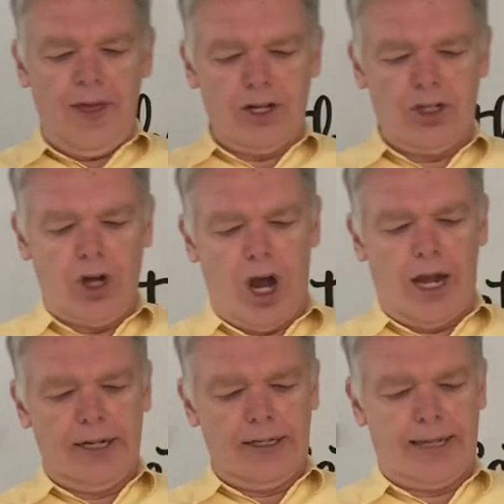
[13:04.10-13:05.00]
that
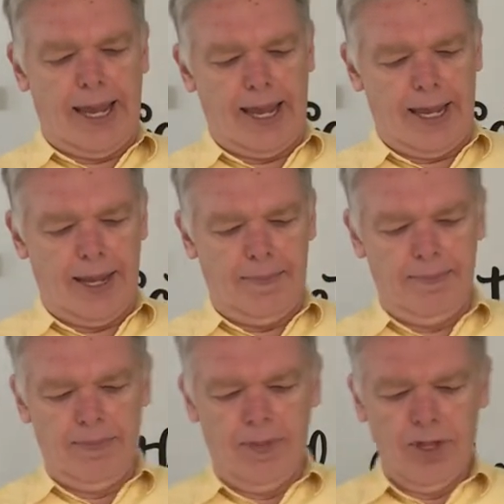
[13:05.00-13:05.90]
John
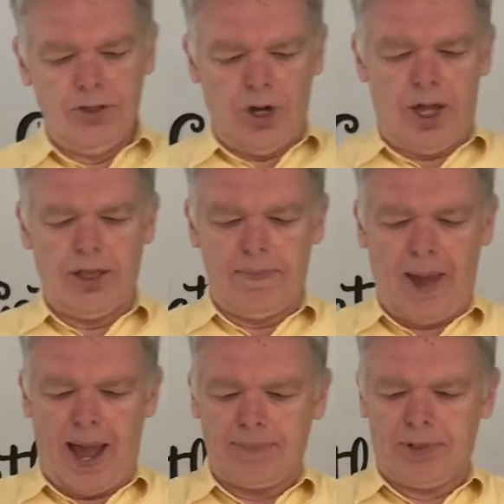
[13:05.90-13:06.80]
came, John the
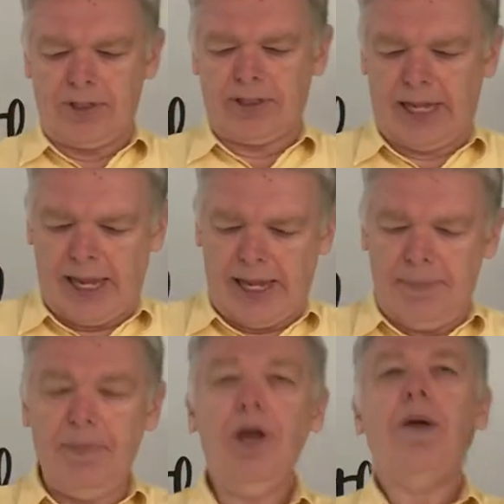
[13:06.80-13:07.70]
Baptist
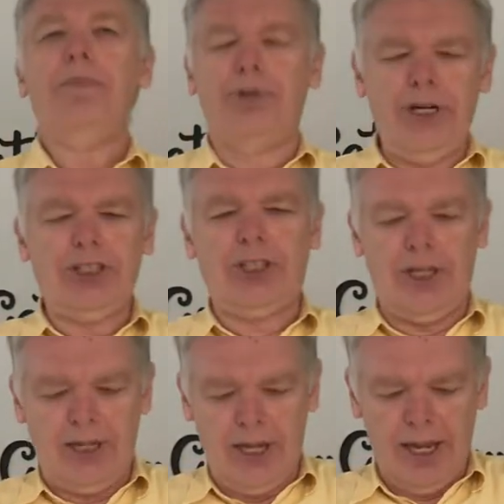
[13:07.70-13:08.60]
came
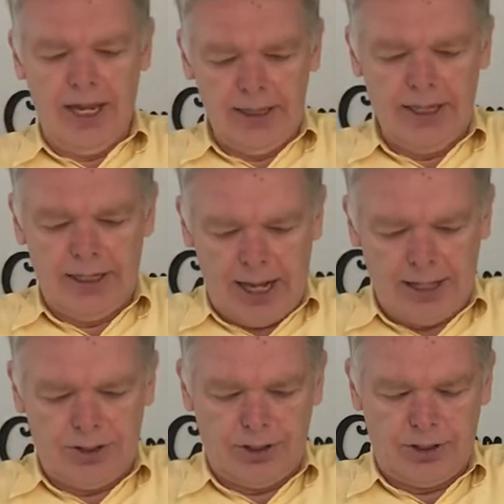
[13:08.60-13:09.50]
preaching in the
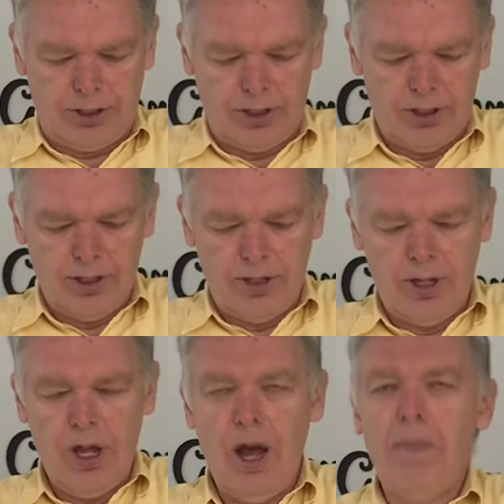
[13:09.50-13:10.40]
desert.
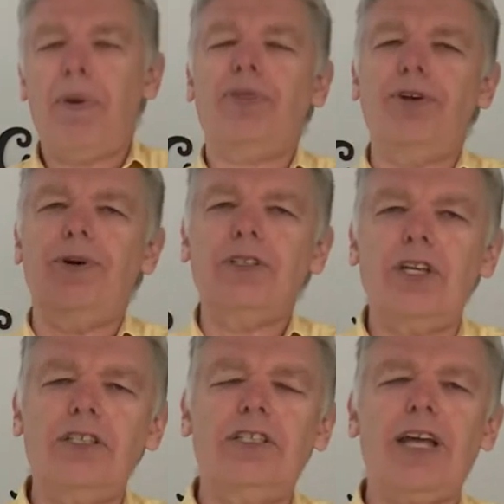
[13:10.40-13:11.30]
But there was
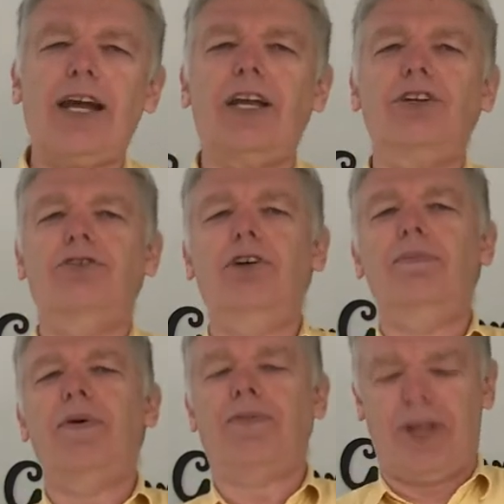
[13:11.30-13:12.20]
a second
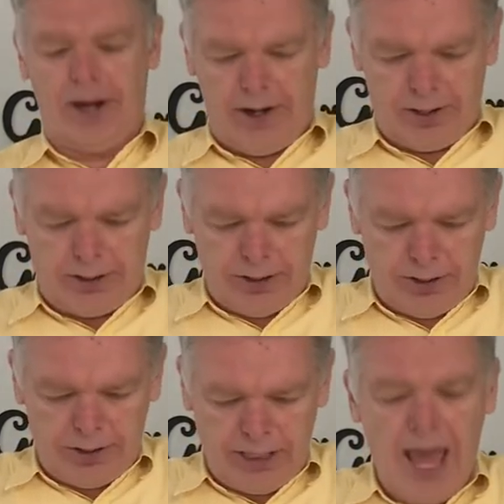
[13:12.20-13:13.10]
group of
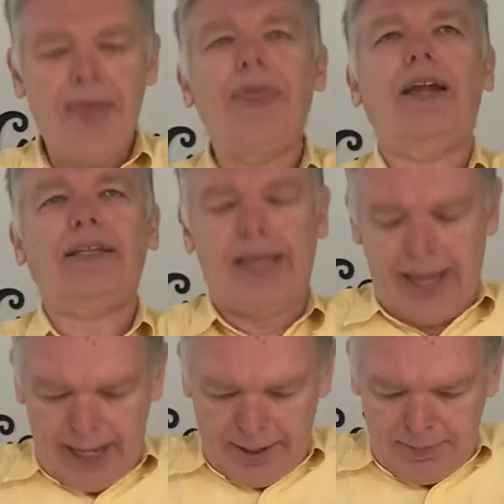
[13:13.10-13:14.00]
characters that
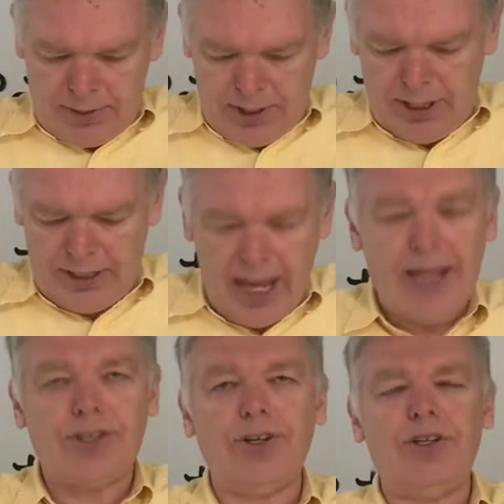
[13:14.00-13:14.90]
came to the
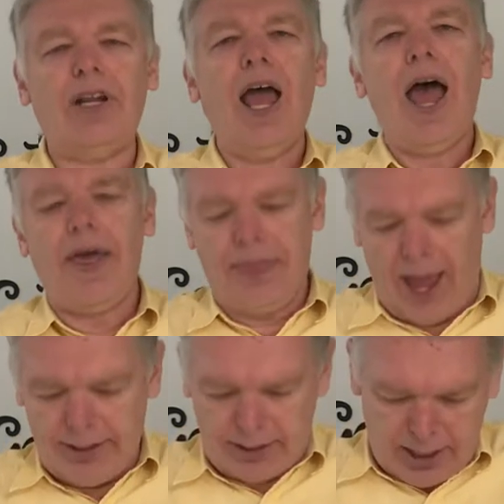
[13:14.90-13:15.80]
desert at
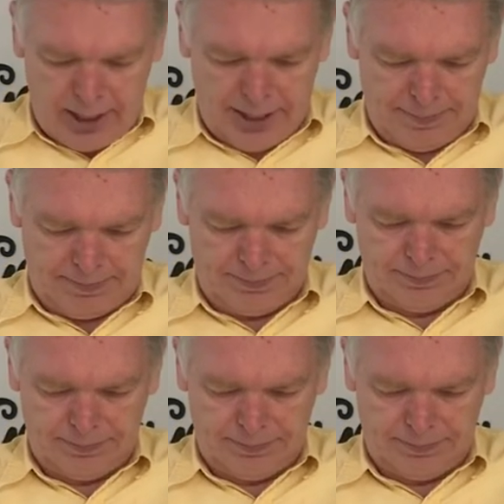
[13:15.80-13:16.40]
that time.